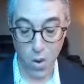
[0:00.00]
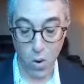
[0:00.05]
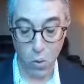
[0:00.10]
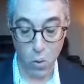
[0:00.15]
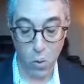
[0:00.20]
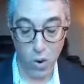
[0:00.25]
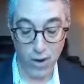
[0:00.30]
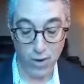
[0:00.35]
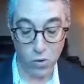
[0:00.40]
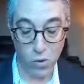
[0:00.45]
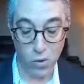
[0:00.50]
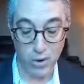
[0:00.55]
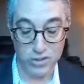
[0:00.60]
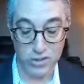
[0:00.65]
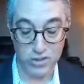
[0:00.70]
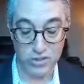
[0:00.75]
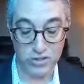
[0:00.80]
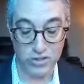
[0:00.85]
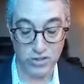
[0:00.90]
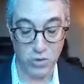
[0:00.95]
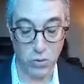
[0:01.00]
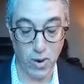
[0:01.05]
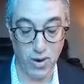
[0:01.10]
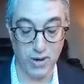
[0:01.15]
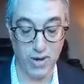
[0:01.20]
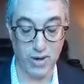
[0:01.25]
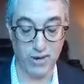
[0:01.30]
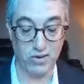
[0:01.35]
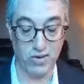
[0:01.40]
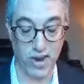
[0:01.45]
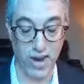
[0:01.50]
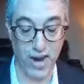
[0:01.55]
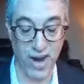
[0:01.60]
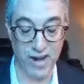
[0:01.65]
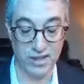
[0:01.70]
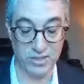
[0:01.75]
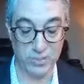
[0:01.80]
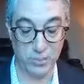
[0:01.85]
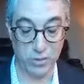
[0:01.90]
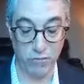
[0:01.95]
What questions do I need to
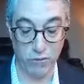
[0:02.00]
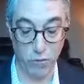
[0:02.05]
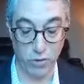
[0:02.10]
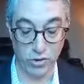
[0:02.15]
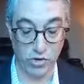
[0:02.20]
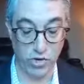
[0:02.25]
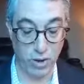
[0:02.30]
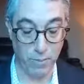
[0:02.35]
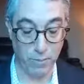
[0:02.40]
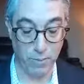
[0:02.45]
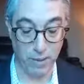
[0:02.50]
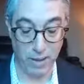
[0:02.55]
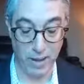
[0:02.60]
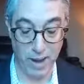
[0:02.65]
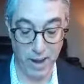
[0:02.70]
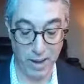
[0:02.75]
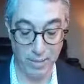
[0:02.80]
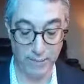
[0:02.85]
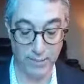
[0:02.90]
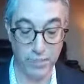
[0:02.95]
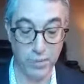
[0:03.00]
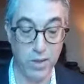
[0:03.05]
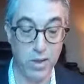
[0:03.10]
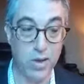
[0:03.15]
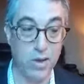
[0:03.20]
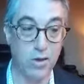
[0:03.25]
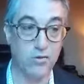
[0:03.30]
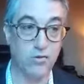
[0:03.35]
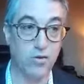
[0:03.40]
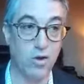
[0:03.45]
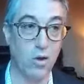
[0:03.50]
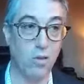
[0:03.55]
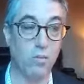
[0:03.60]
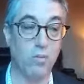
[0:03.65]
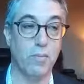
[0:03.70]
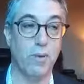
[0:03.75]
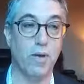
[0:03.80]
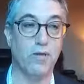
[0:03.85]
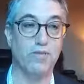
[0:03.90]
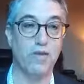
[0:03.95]
ask before jumping in? So
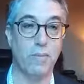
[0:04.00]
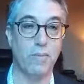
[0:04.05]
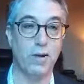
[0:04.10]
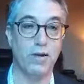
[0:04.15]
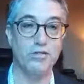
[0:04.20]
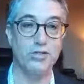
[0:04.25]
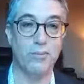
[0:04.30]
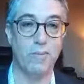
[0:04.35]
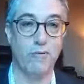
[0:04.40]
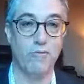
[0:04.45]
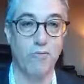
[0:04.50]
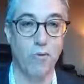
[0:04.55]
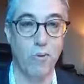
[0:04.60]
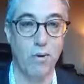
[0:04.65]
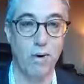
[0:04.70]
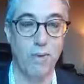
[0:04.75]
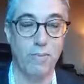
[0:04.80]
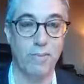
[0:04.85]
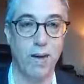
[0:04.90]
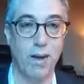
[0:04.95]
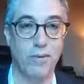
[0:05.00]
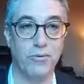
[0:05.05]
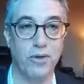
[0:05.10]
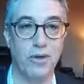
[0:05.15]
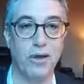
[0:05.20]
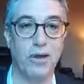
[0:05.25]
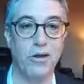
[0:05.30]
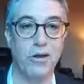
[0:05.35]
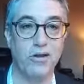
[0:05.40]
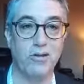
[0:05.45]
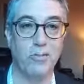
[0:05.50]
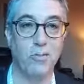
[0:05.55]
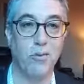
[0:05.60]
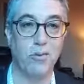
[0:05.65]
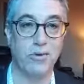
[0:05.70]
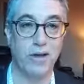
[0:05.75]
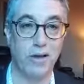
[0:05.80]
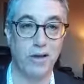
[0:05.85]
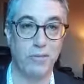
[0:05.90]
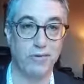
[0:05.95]
as I mentioned before, I think you need to
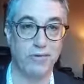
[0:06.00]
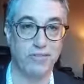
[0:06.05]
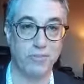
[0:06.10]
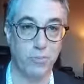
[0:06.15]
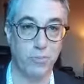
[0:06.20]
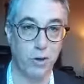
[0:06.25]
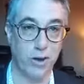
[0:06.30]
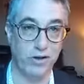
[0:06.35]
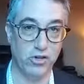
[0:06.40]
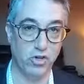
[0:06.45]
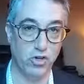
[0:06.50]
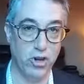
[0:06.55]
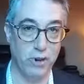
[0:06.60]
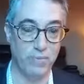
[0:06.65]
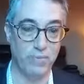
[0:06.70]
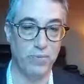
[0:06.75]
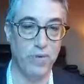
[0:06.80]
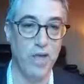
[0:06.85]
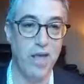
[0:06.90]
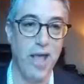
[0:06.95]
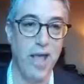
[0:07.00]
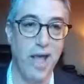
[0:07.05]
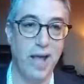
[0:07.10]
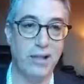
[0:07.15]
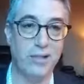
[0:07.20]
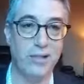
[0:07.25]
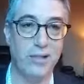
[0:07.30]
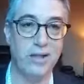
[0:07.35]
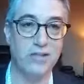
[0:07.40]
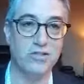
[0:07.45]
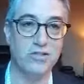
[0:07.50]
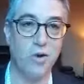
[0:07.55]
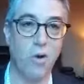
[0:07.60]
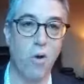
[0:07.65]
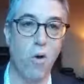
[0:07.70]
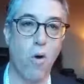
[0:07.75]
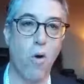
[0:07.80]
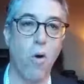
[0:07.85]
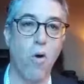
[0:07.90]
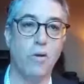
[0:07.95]
put together a spreadsheet and list
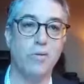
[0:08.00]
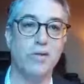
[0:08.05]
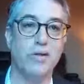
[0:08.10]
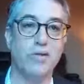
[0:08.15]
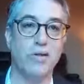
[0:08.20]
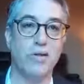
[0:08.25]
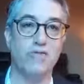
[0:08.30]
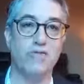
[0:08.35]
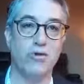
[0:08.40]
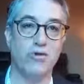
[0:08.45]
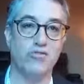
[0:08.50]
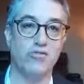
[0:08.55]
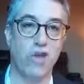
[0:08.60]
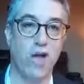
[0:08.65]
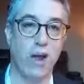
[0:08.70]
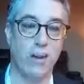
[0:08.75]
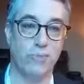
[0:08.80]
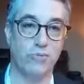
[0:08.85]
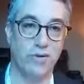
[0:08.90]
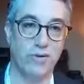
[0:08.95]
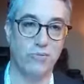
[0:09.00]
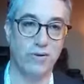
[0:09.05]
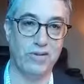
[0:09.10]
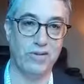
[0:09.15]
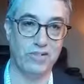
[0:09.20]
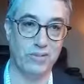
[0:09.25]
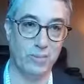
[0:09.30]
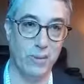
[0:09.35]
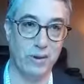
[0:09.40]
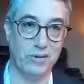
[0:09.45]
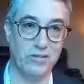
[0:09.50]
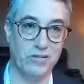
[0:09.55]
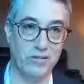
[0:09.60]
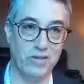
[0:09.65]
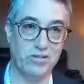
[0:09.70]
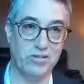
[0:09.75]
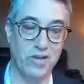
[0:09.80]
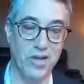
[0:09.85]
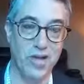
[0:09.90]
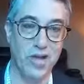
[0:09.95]
all the different types of
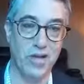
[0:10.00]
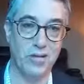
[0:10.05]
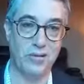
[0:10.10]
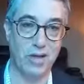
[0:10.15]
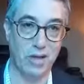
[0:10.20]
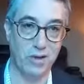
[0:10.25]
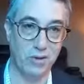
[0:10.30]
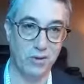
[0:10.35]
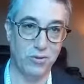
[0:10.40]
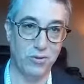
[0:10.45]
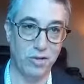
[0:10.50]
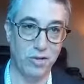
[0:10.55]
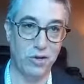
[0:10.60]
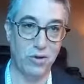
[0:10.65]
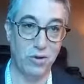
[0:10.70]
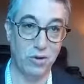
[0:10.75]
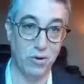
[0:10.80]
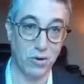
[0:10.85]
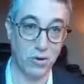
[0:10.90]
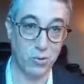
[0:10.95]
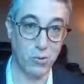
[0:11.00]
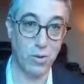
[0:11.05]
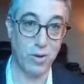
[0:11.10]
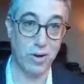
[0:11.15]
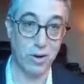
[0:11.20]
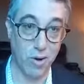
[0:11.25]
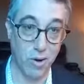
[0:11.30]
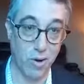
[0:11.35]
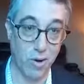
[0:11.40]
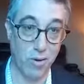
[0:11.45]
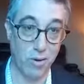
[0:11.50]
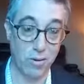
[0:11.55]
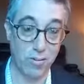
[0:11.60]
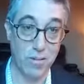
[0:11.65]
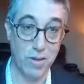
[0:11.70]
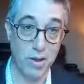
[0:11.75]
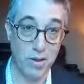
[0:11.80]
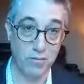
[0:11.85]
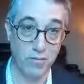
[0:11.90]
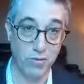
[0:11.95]
expenses that you think you're going to incur
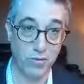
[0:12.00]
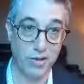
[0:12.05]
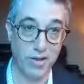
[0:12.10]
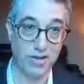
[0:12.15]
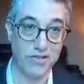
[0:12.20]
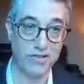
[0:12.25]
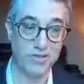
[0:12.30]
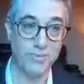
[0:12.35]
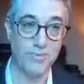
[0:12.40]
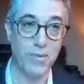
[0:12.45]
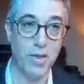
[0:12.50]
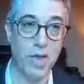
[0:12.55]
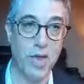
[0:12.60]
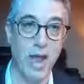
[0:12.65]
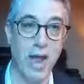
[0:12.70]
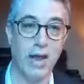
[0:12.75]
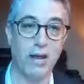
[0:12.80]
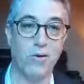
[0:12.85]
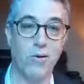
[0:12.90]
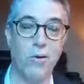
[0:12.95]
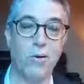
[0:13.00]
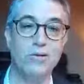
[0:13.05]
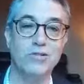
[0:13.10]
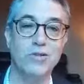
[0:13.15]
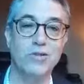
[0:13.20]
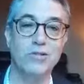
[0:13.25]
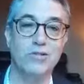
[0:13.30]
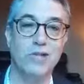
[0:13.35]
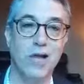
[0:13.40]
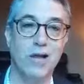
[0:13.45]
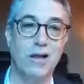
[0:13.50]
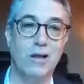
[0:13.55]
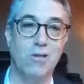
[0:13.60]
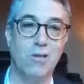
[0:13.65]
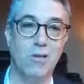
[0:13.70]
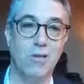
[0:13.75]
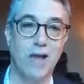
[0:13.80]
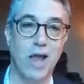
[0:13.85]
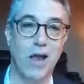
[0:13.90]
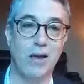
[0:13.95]
for this. And also take a
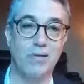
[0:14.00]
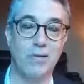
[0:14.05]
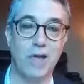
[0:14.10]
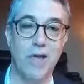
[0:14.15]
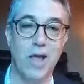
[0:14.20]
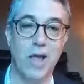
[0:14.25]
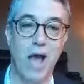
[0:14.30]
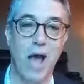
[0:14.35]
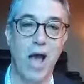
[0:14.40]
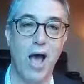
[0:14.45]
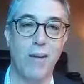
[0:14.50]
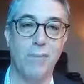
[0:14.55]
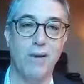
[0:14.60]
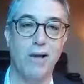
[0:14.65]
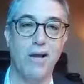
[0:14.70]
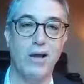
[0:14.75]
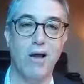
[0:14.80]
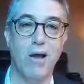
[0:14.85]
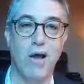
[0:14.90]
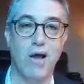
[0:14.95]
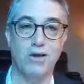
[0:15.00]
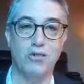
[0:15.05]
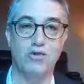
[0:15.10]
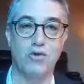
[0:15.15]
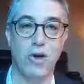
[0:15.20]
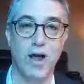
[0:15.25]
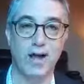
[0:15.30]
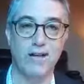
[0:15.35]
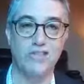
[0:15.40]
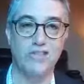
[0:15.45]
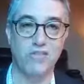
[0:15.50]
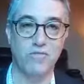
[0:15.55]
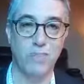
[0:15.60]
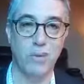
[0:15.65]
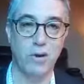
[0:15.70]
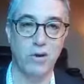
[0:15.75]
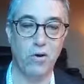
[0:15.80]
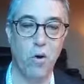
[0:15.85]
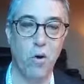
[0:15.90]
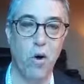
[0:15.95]
look at how many contracts have
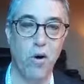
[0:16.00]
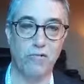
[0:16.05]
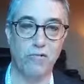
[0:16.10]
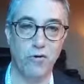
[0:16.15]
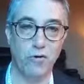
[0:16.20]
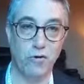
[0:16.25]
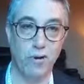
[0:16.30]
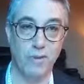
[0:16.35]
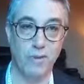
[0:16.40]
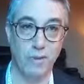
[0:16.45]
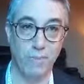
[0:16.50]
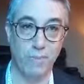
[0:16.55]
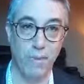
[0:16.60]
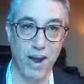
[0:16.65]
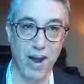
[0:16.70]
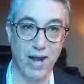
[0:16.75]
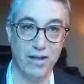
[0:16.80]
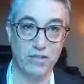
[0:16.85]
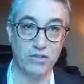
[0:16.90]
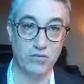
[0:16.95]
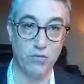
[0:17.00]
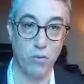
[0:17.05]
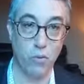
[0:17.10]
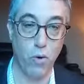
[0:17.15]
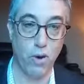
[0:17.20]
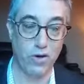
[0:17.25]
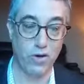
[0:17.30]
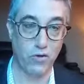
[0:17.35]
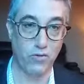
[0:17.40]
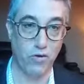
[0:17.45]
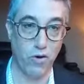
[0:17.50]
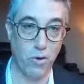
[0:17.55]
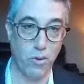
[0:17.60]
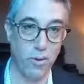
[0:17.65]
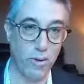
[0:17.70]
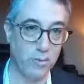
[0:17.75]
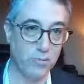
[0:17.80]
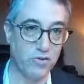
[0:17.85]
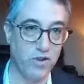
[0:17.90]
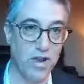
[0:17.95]
been offered in the past for what you do.
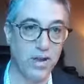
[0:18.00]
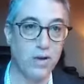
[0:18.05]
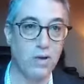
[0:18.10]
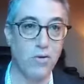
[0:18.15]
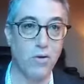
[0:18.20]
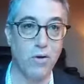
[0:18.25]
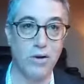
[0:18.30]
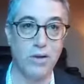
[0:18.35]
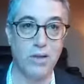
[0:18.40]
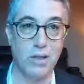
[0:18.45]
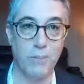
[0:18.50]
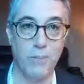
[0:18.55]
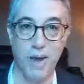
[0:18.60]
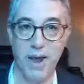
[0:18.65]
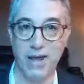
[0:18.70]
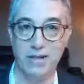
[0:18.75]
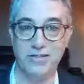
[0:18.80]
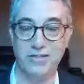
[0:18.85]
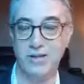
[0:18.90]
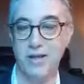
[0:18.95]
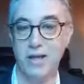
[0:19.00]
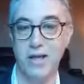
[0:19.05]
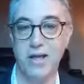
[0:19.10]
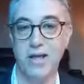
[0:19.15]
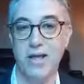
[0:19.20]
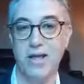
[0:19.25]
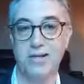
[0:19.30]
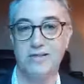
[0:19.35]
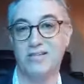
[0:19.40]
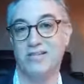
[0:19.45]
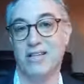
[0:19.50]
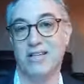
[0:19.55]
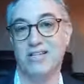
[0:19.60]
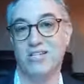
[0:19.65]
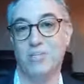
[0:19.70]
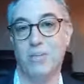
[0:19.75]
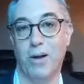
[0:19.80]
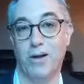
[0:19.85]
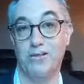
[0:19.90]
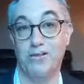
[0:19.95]
And take a look at the past
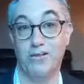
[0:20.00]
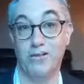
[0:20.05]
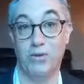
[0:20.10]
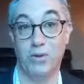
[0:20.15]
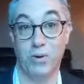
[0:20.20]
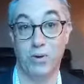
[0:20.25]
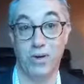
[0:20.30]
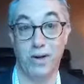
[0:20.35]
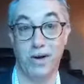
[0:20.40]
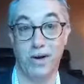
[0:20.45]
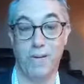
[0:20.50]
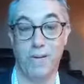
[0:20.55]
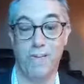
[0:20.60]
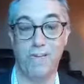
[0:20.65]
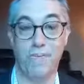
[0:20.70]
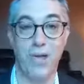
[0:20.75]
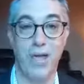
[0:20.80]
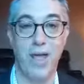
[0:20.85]
six months to a year.